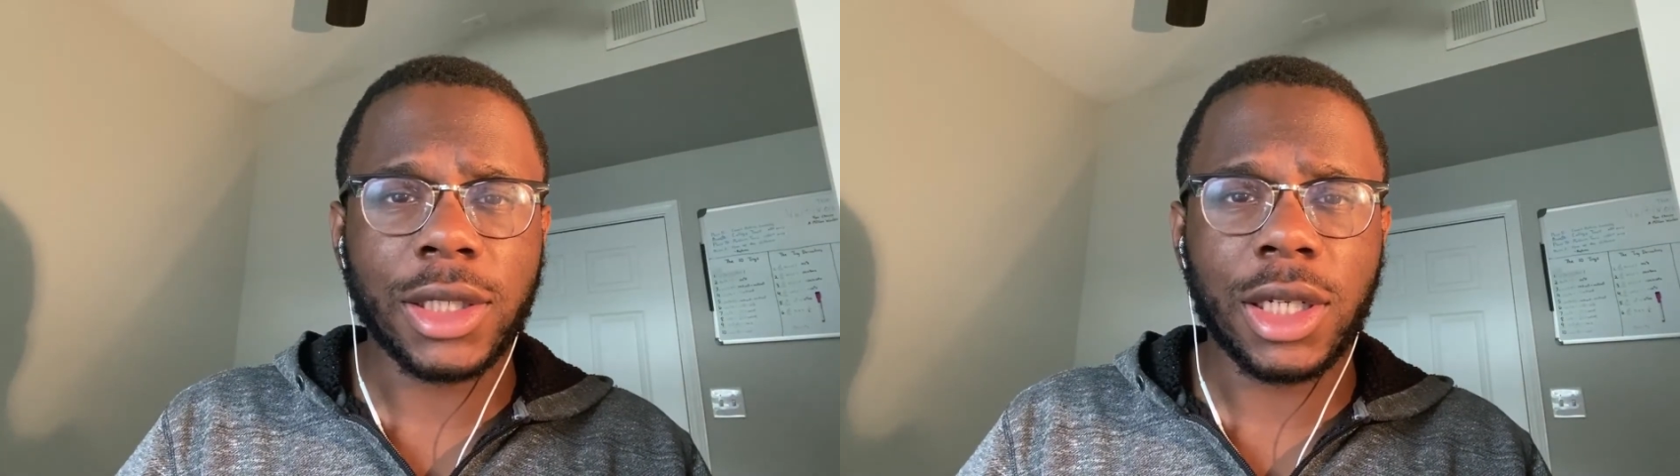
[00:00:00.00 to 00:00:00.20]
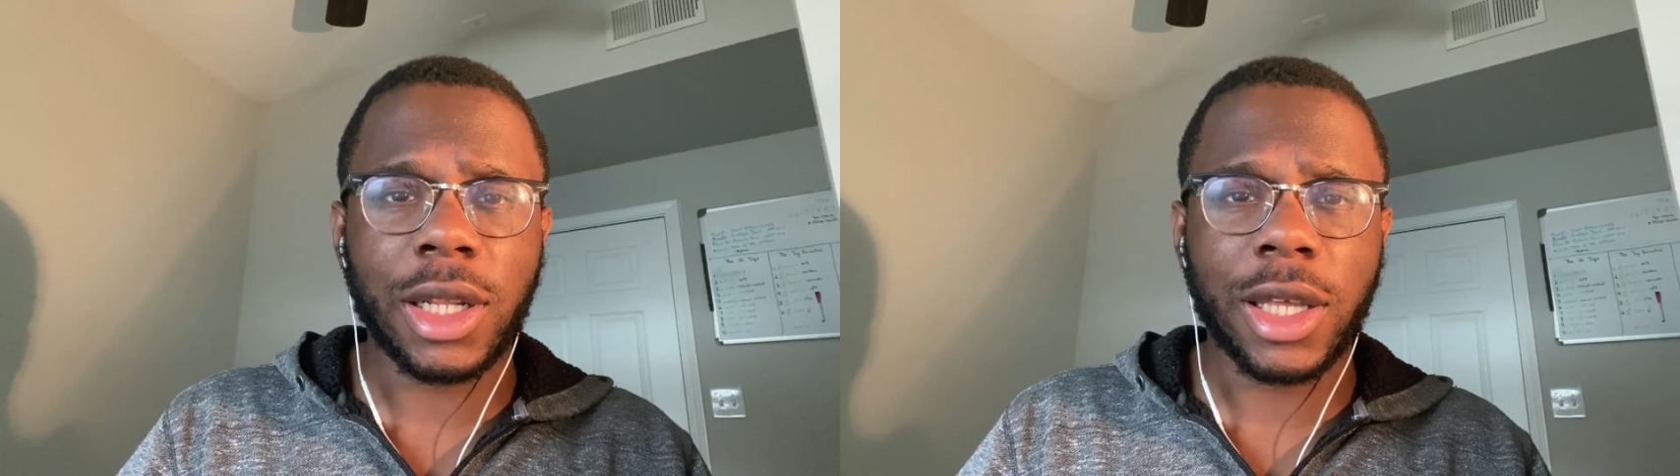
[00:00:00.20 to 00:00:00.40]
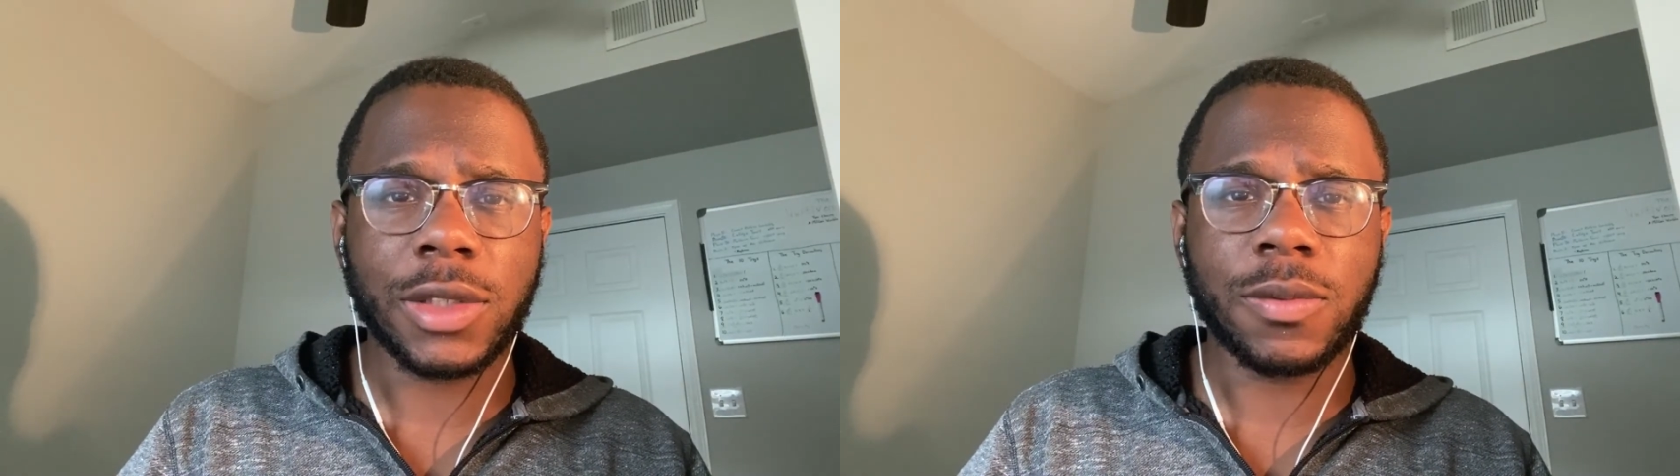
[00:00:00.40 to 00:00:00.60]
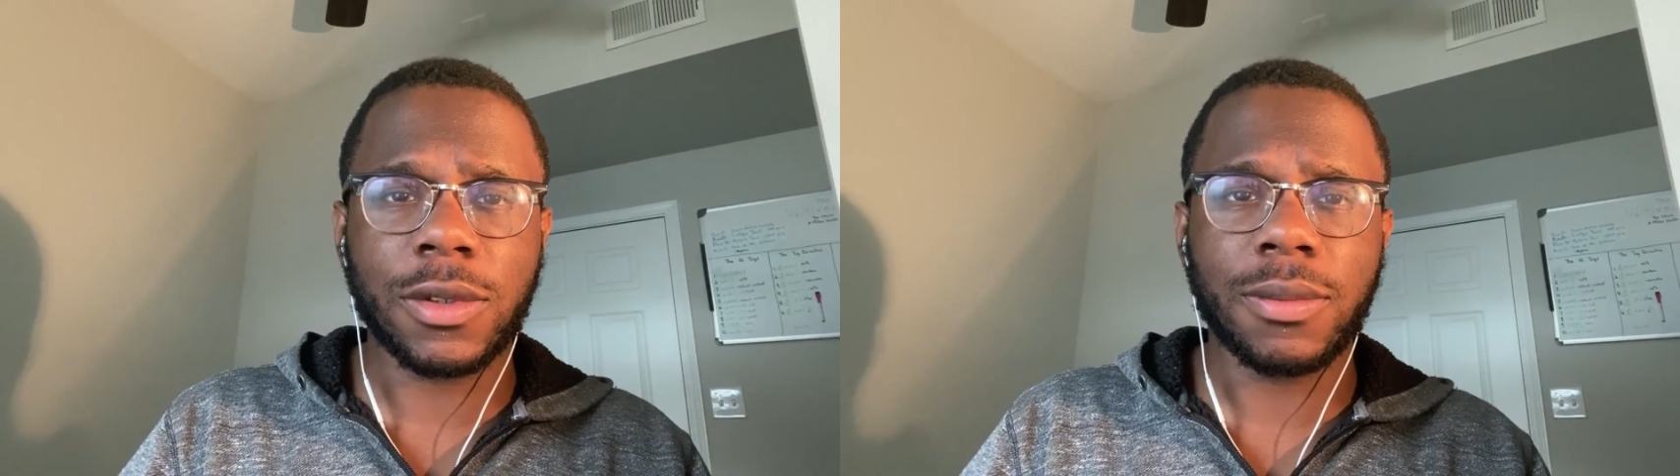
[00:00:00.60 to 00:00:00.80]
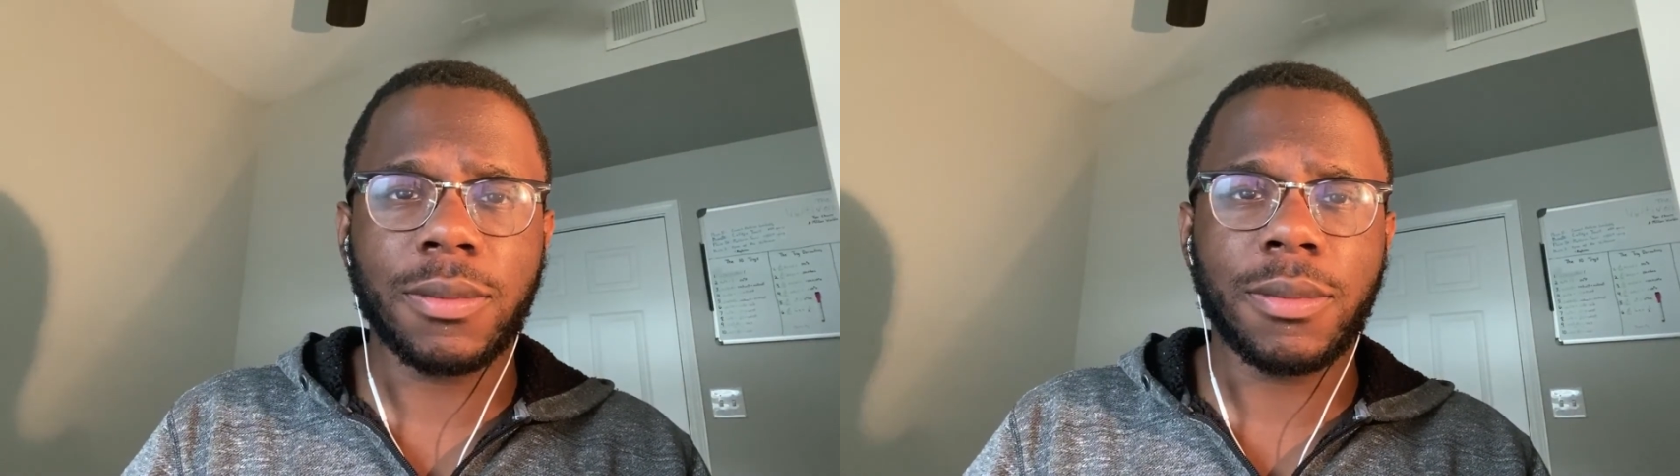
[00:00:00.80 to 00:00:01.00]
in the next one.
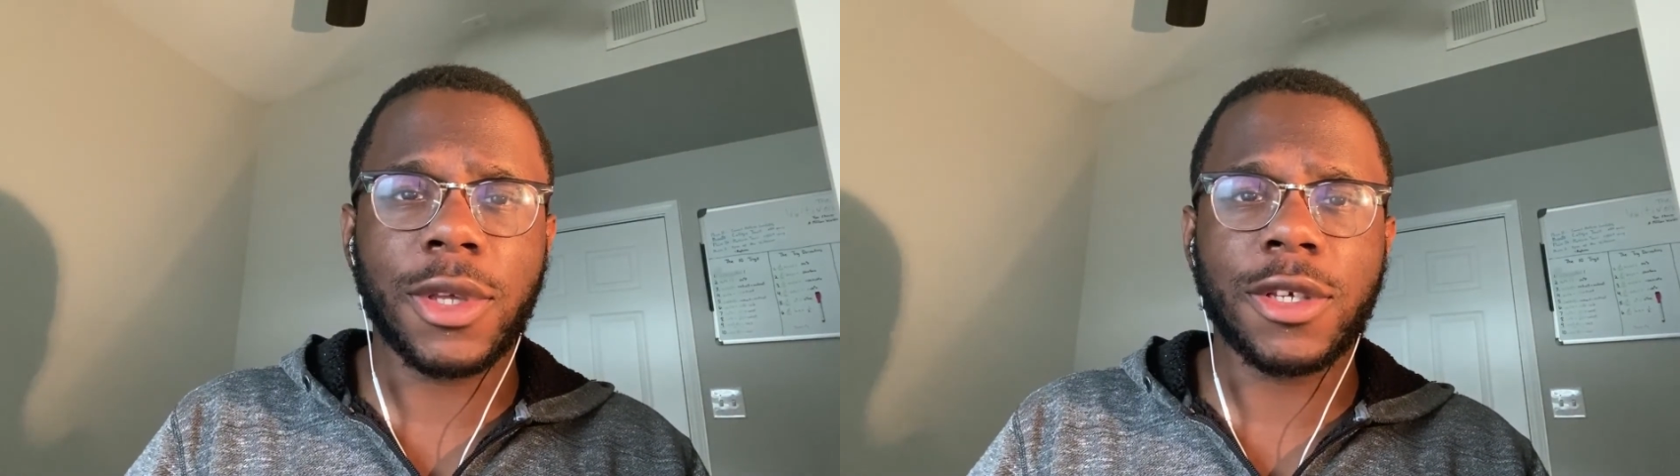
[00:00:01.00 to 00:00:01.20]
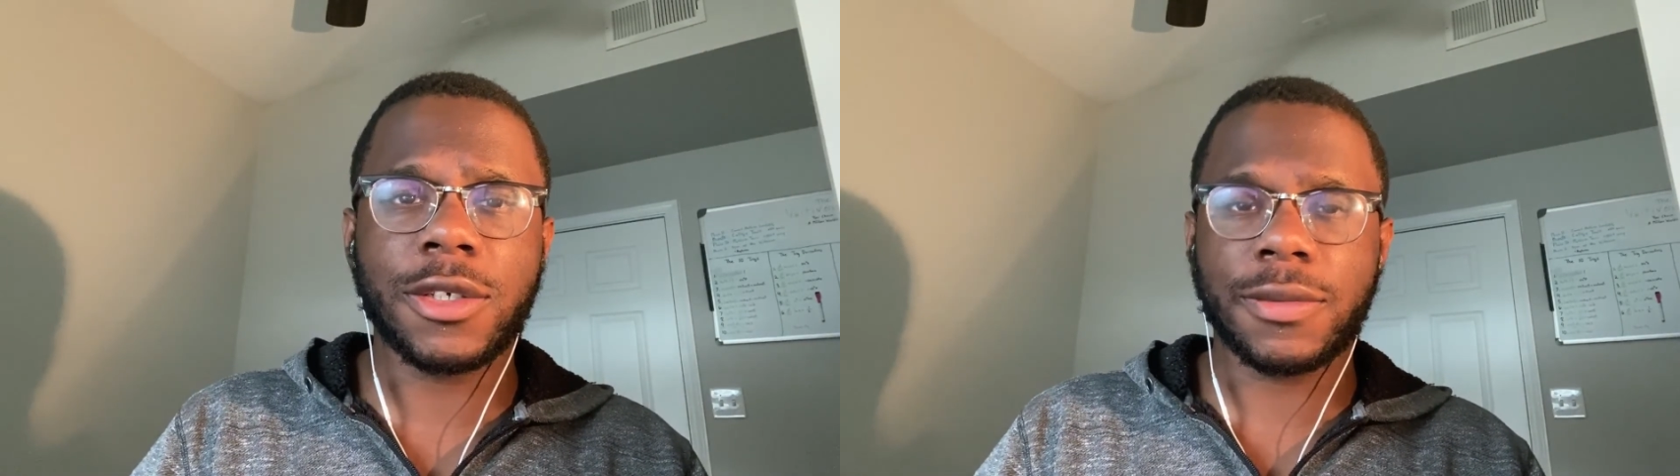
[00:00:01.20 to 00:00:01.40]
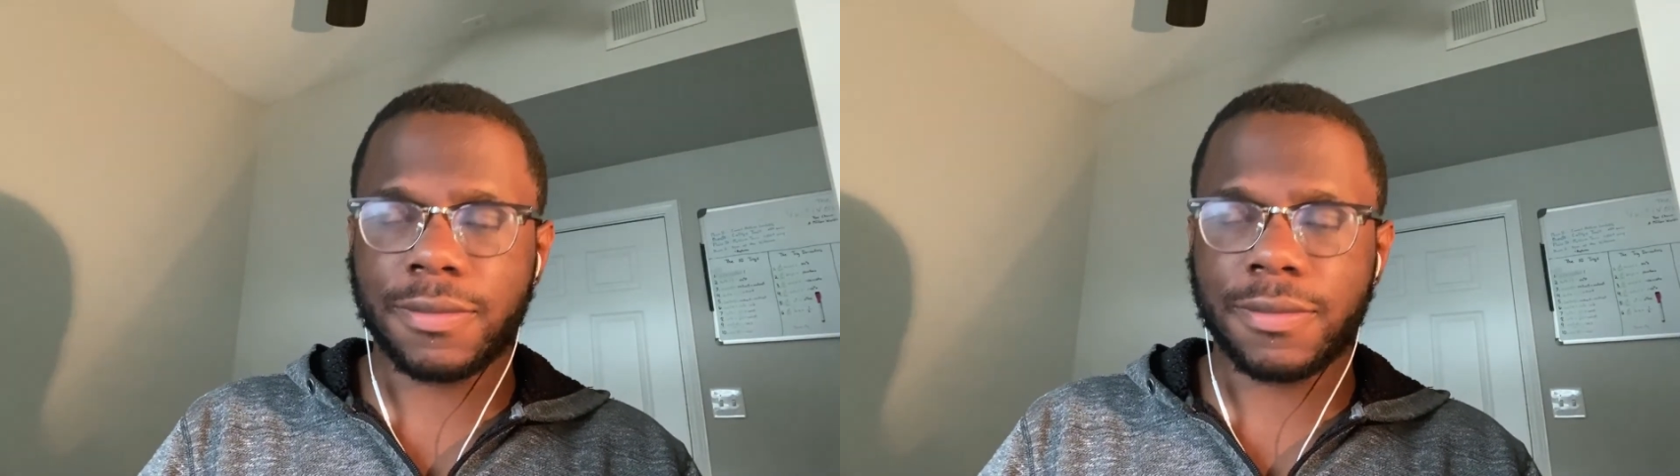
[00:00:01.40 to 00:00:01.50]
Peace.